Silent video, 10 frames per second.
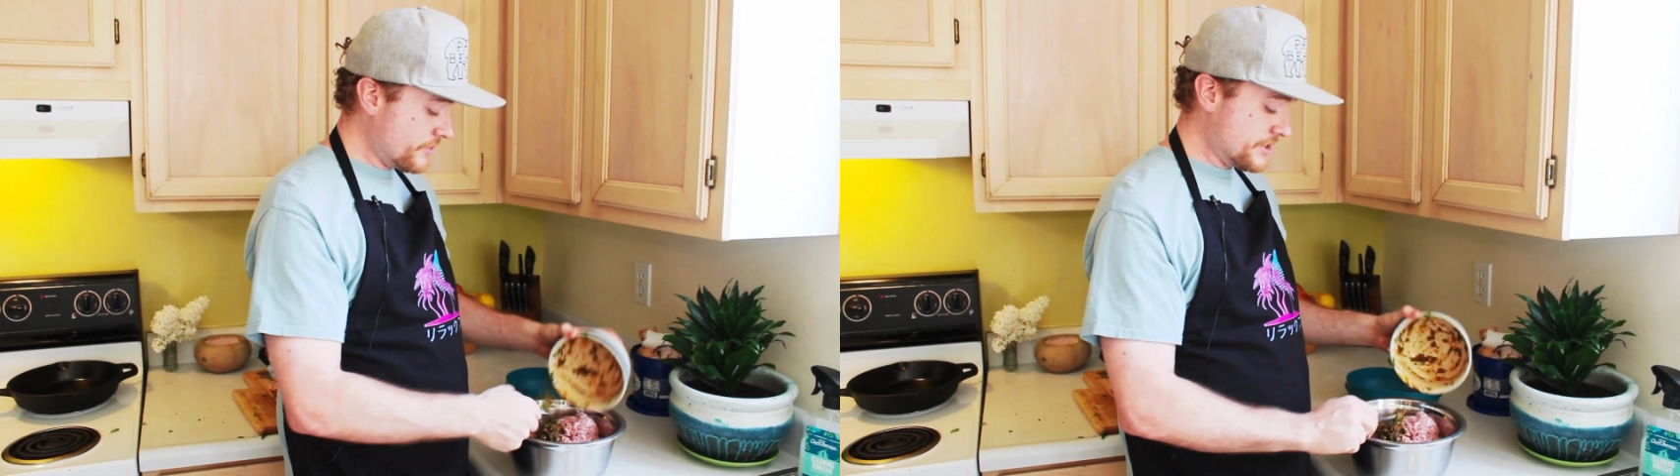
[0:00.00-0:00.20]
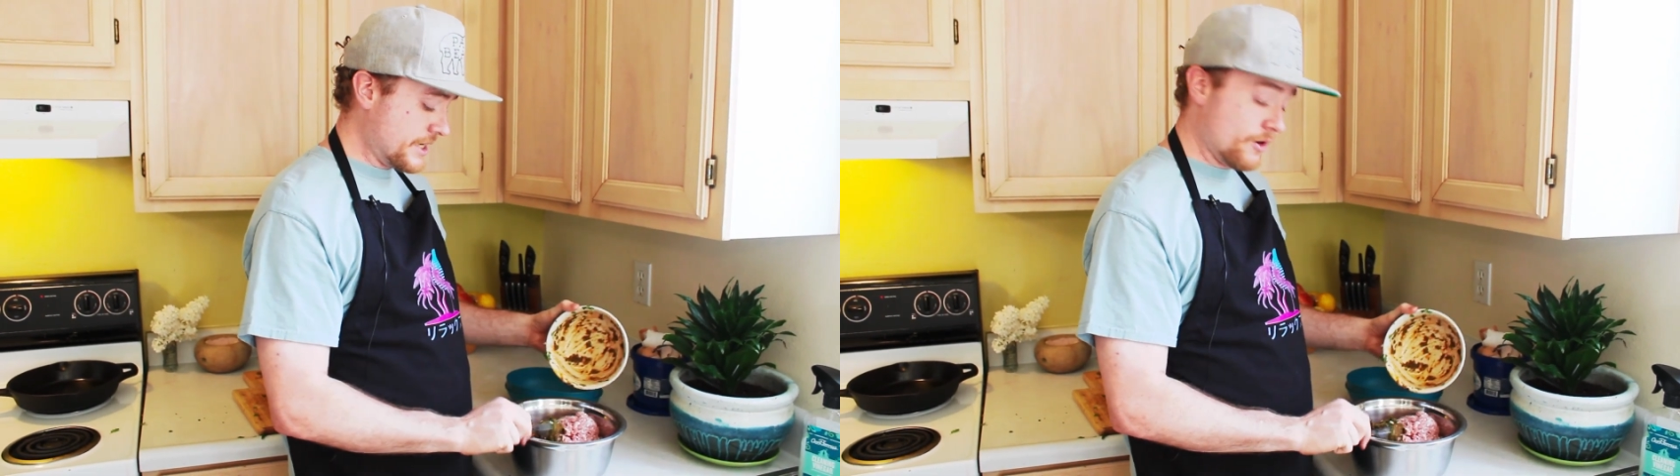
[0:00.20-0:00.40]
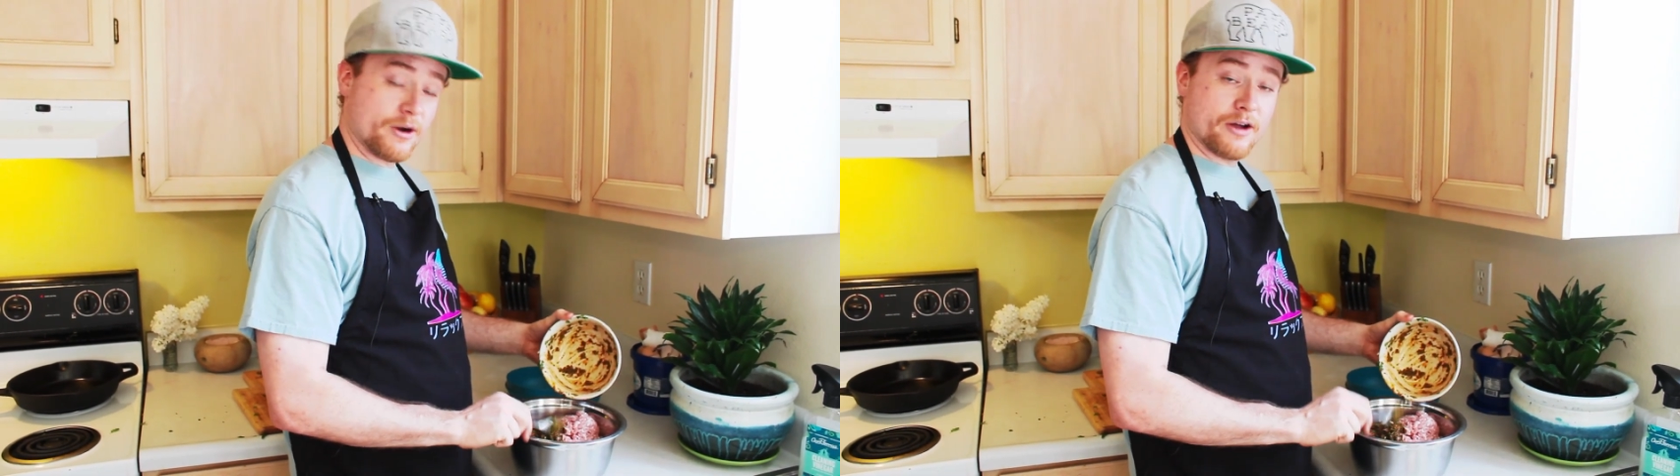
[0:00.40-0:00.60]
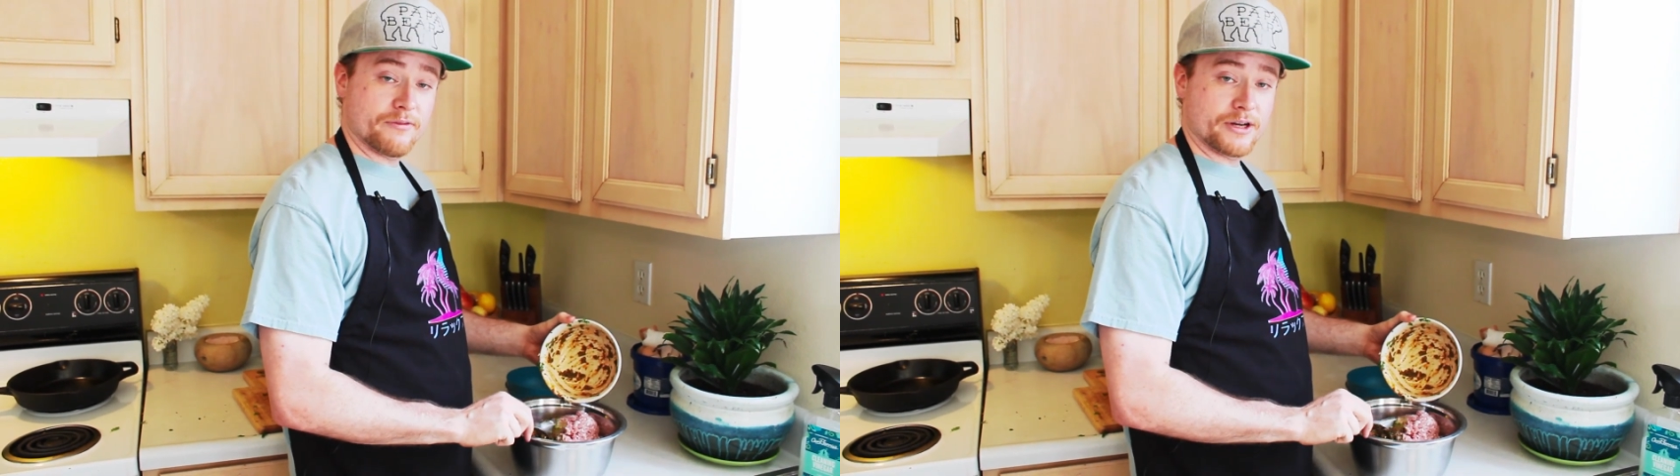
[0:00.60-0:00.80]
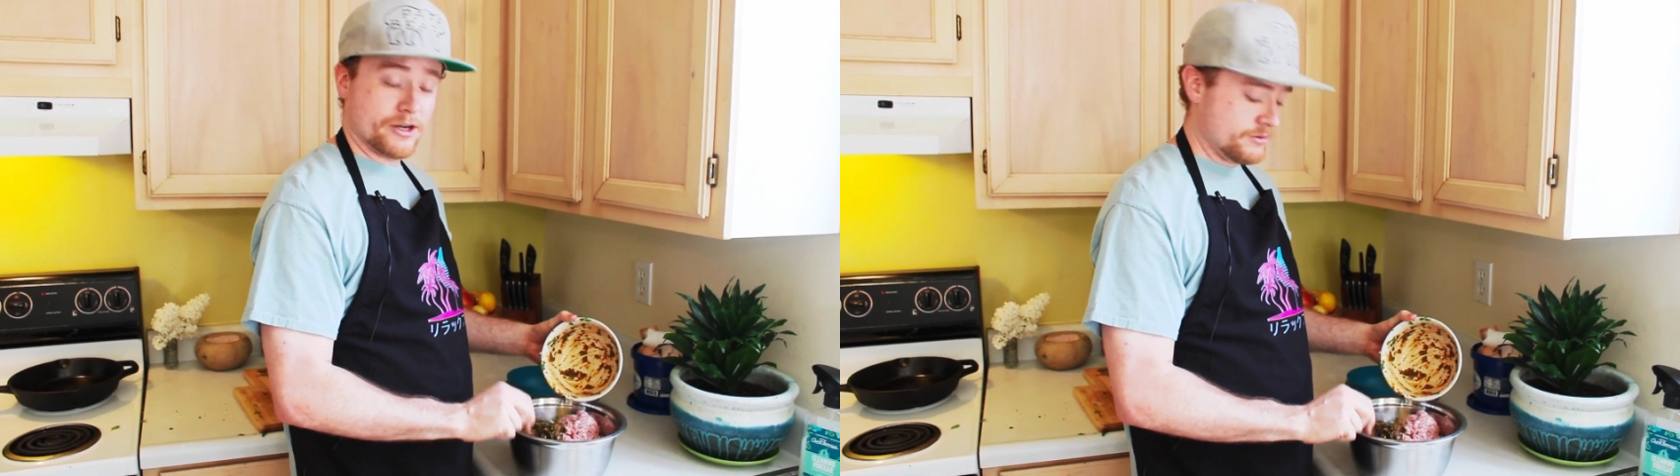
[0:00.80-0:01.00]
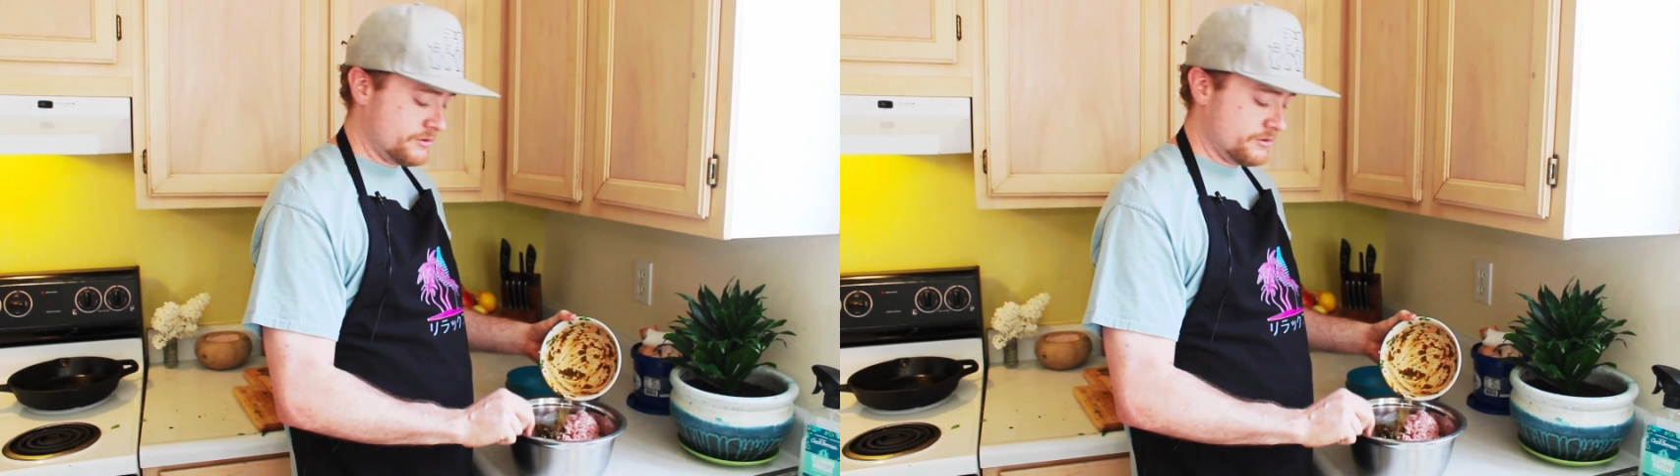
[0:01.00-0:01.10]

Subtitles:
the sauerkraut video,